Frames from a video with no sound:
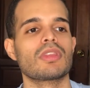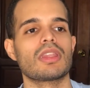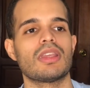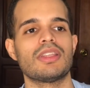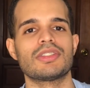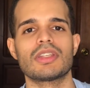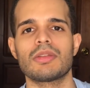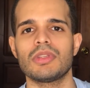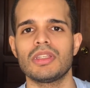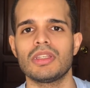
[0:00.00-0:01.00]
is gonna
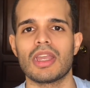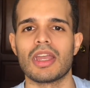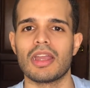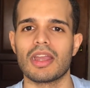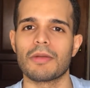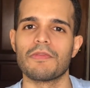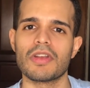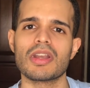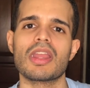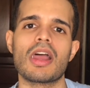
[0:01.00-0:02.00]
be
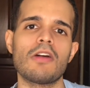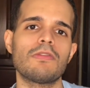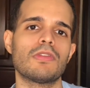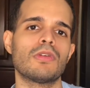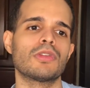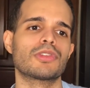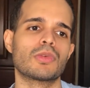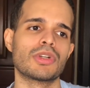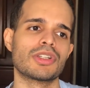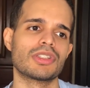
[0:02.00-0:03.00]
very helpful
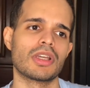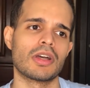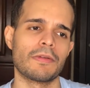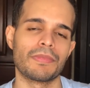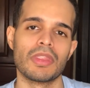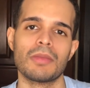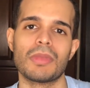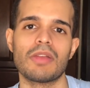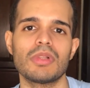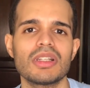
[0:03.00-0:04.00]
towards my
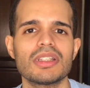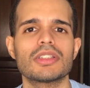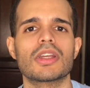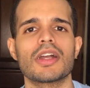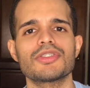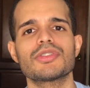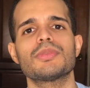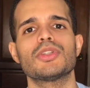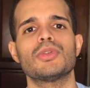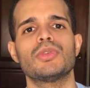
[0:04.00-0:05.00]
ability to
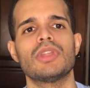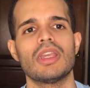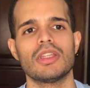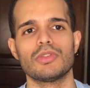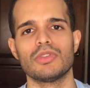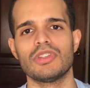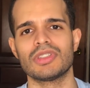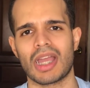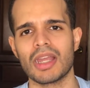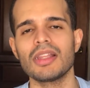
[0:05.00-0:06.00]
contribute to this
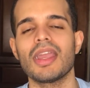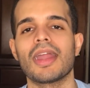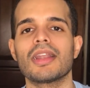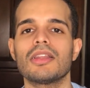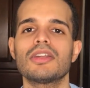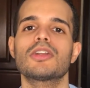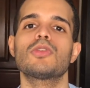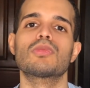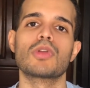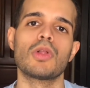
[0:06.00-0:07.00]
highly
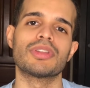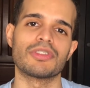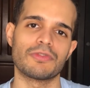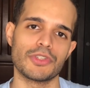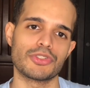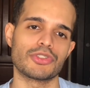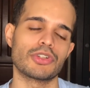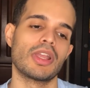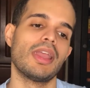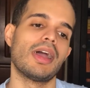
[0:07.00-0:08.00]
analytical role in the
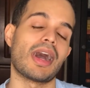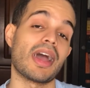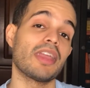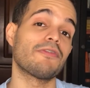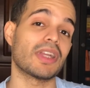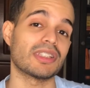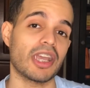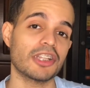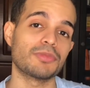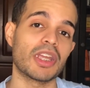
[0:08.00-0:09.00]
future. I've
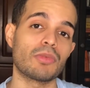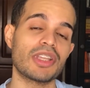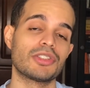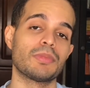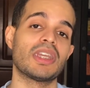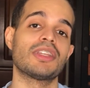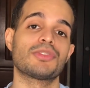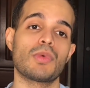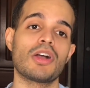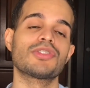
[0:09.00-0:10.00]
attached my resume as
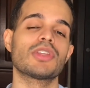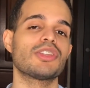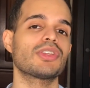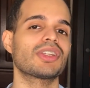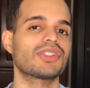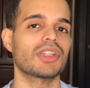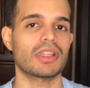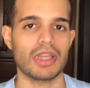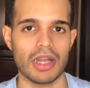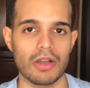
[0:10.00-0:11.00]
well, so you can check
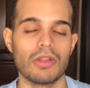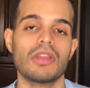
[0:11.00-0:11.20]
that out.